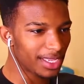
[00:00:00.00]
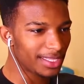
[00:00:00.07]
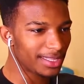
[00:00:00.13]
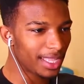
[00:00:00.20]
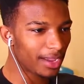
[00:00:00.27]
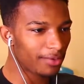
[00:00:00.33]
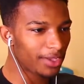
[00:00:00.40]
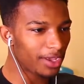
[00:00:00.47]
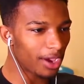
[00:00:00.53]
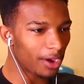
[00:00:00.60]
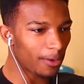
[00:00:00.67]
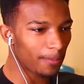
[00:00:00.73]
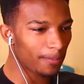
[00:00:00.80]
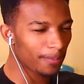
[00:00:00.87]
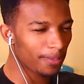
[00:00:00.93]
There we
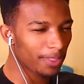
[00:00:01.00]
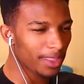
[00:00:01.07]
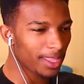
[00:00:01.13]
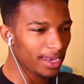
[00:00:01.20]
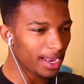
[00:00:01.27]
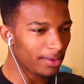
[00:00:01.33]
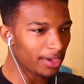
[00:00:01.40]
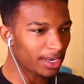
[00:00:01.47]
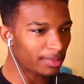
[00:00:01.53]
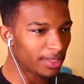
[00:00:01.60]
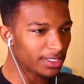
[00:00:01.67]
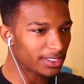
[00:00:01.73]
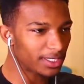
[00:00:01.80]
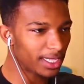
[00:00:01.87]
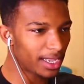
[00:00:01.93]
go. Now we're gonna
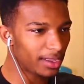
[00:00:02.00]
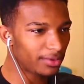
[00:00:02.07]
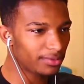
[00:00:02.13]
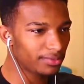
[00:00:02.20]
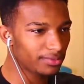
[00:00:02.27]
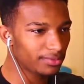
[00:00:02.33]
place it down.